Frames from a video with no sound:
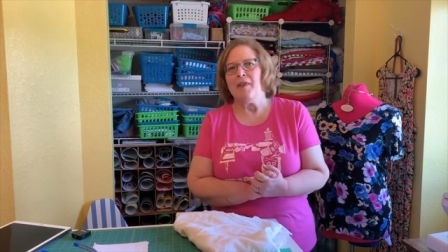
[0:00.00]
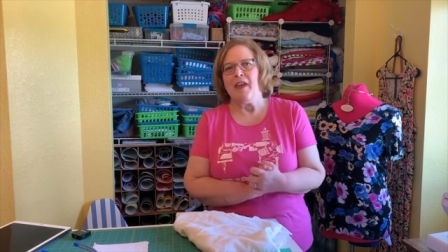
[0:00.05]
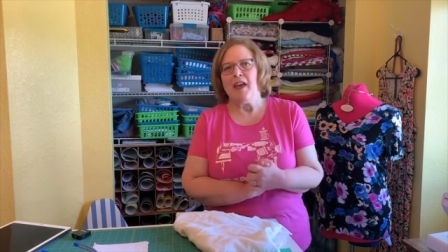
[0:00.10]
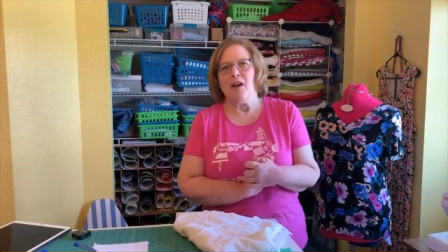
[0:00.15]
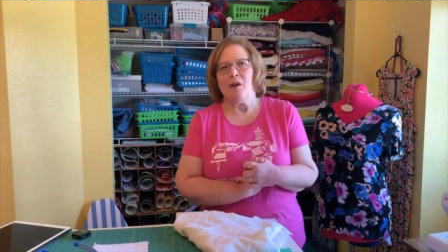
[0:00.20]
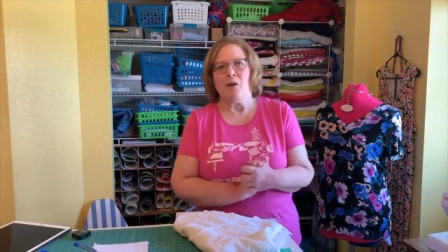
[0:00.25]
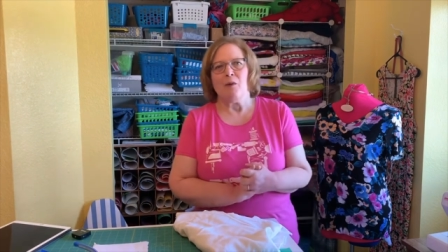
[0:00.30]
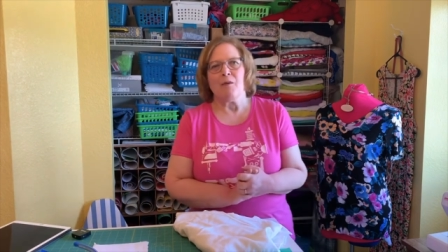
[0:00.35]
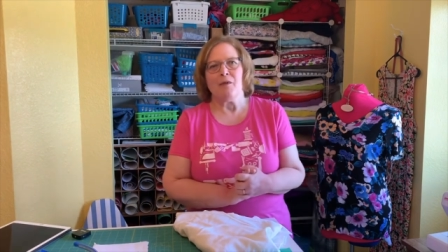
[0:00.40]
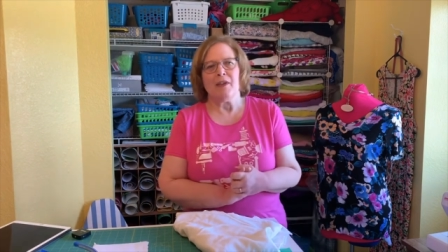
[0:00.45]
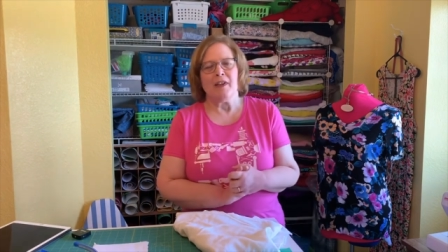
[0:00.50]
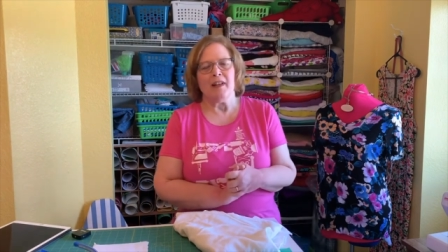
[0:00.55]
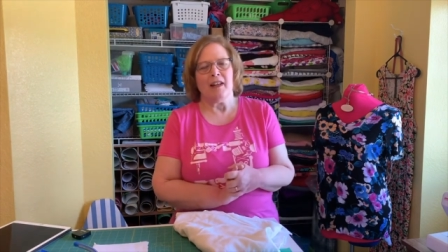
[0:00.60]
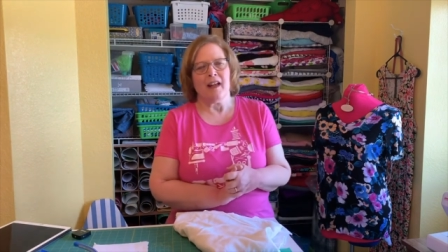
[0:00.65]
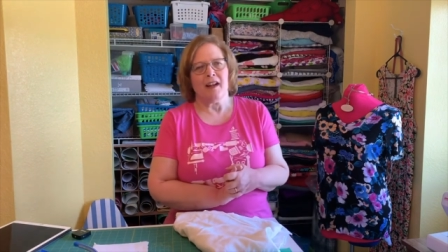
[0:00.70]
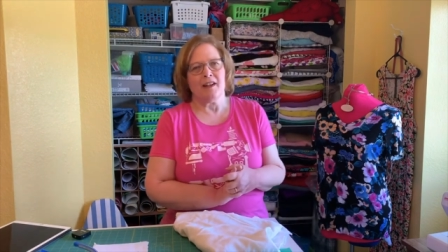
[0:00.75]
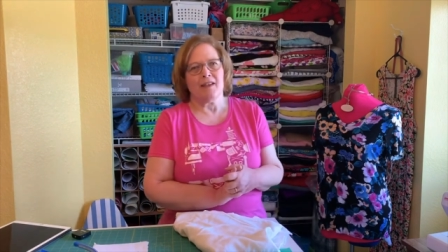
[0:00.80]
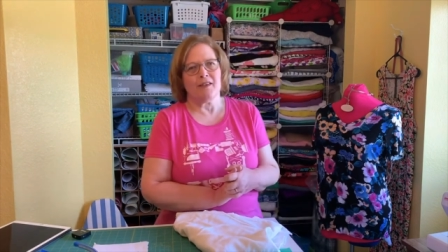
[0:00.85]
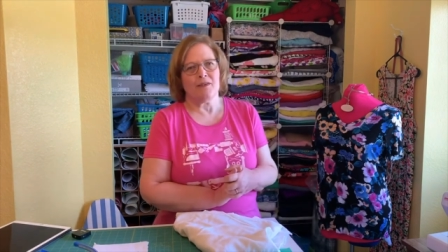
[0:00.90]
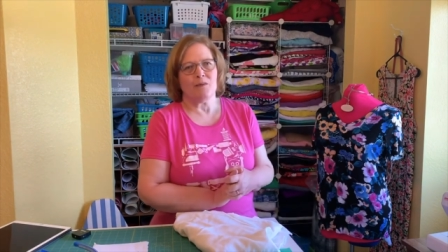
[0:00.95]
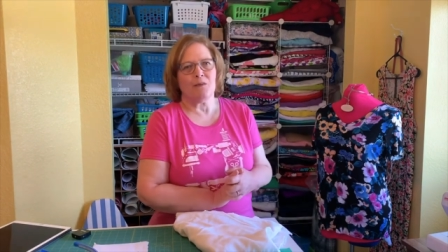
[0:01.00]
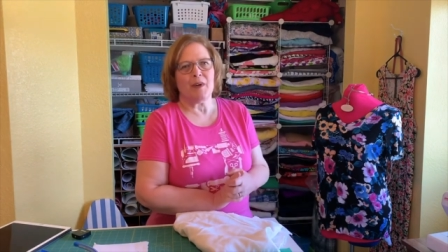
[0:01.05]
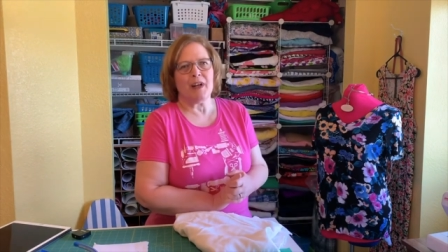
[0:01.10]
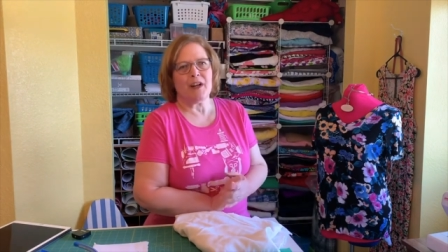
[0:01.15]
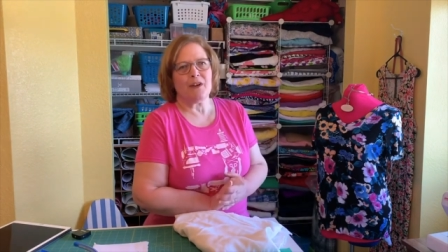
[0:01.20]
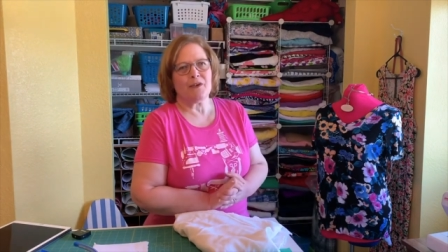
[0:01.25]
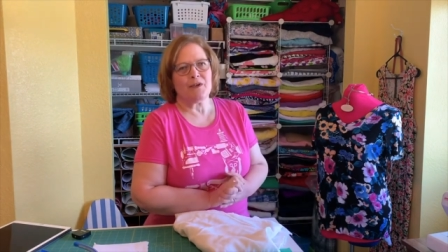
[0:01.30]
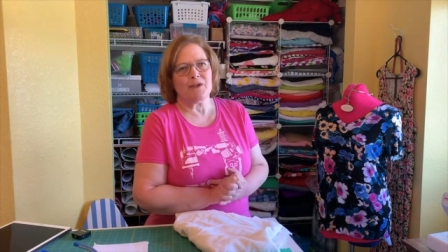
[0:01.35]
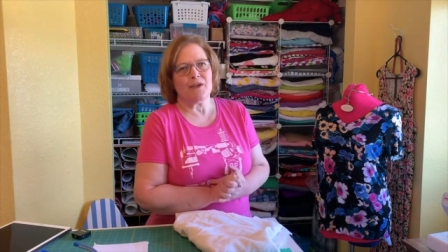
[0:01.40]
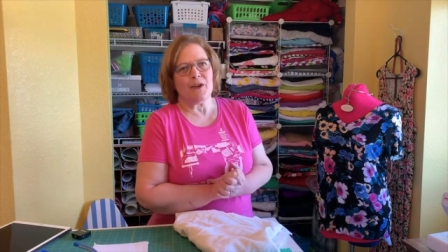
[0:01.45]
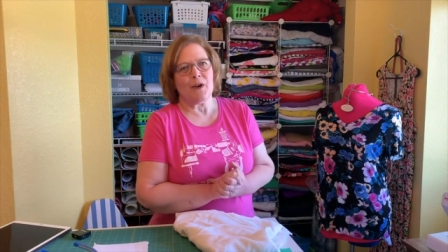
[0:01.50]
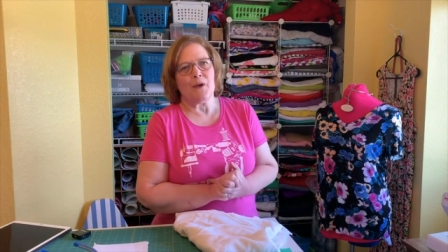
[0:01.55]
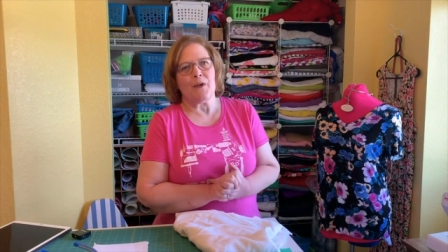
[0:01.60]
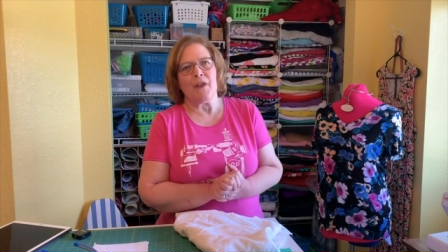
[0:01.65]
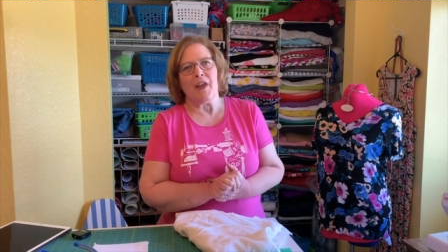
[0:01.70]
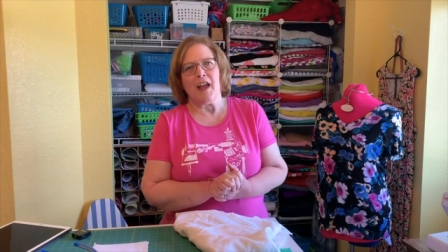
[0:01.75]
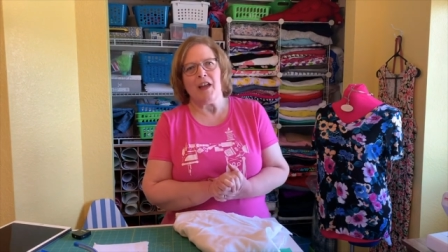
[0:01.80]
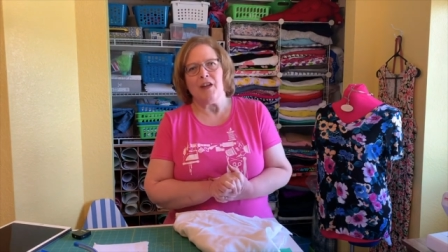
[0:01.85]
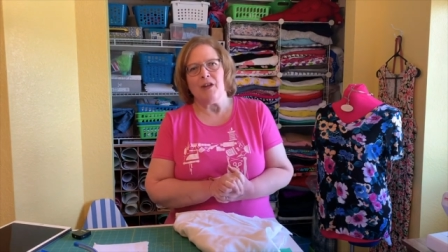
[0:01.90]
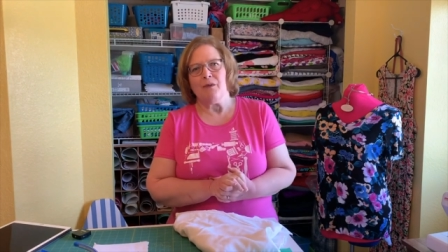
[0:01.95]
that over the next week or so
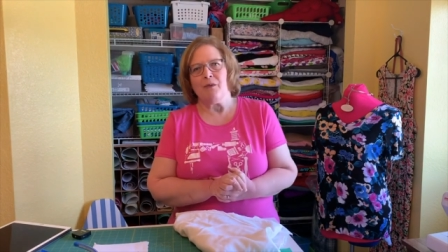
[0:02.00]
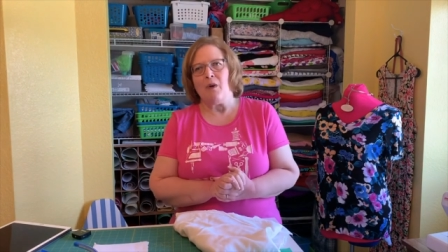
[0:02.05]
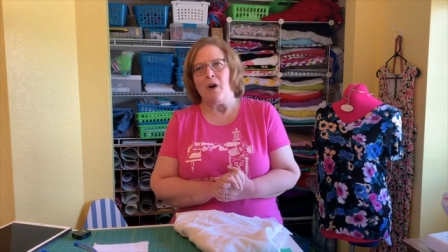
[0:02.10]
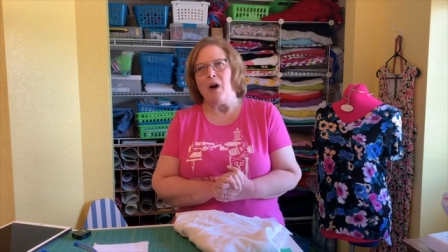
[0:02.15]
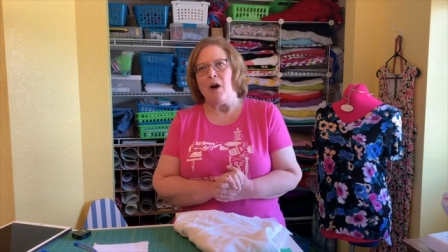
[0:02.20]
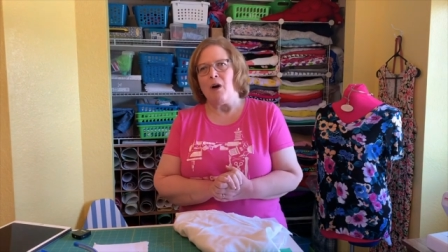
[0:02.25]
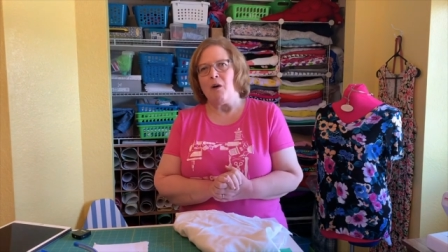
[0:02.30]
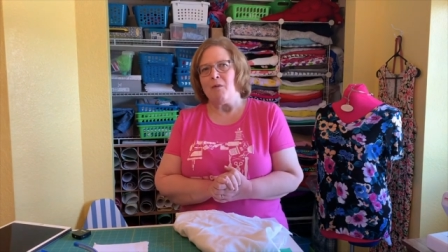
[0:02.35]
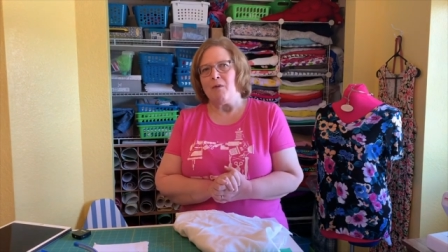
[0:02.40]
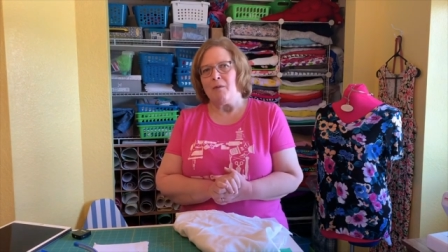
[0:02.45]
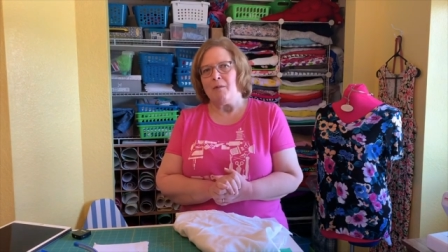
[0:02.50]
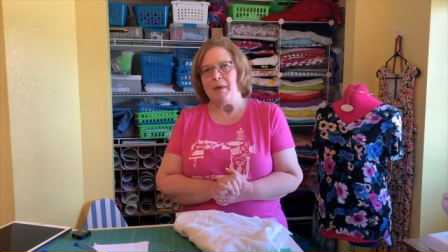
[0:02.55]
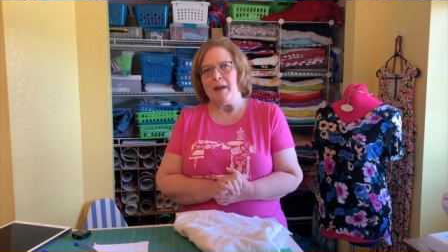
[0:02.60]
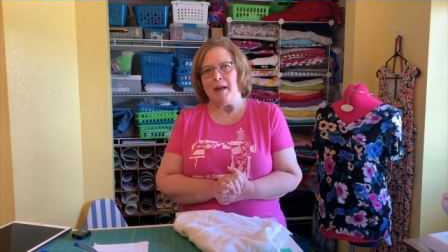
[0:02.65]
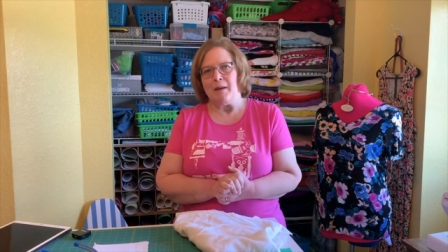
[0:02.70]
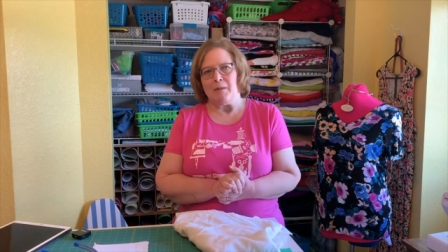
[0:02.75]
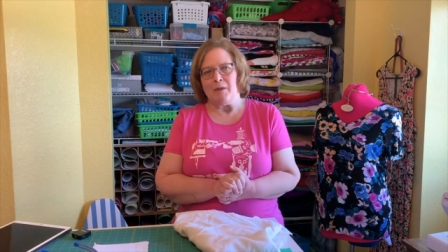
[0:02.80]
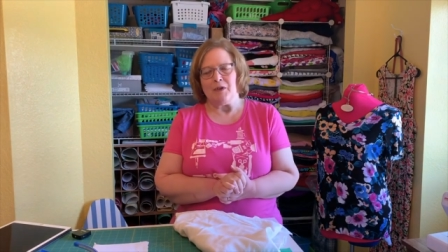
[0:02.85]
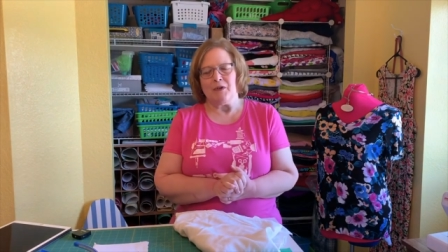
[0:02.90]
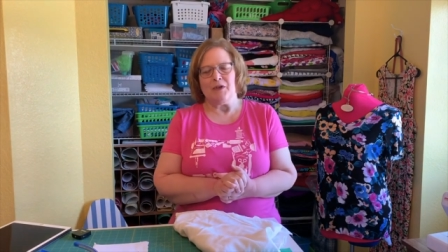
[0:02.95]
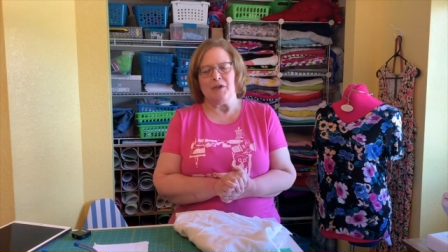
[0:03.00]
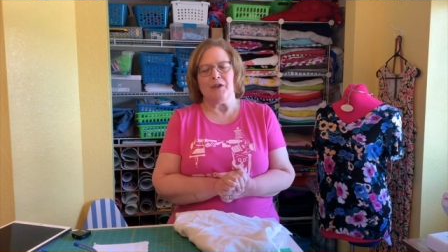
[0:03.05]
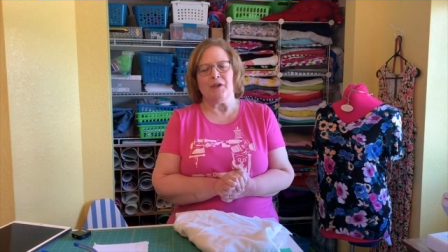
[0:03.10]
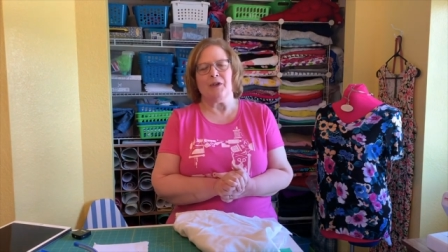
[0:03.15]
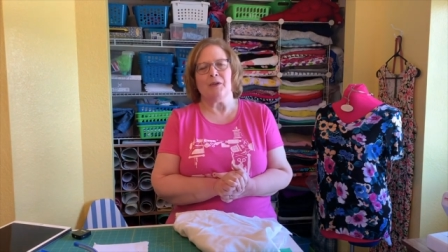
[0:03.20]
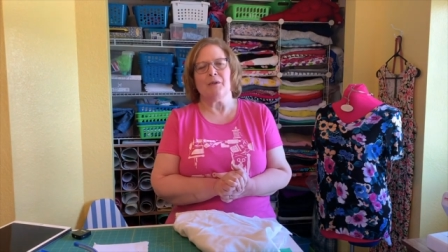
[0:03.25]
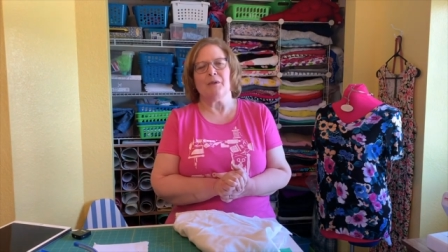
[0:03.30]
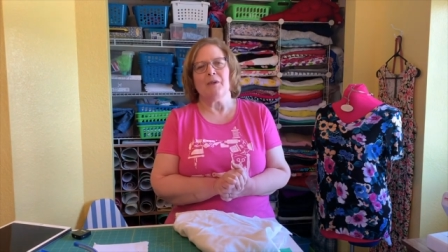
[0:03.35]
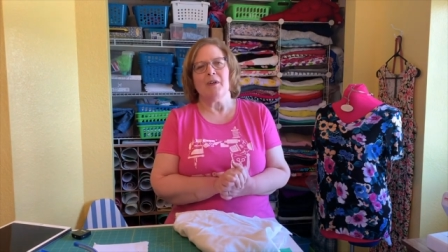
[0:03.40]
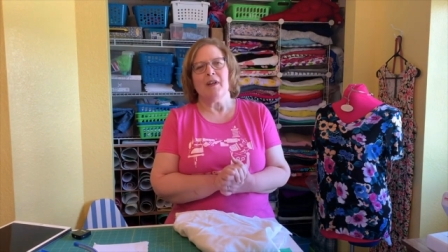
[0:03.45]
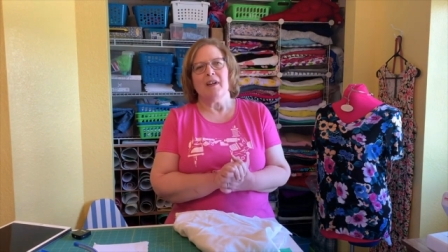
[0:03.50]
that you all will be able to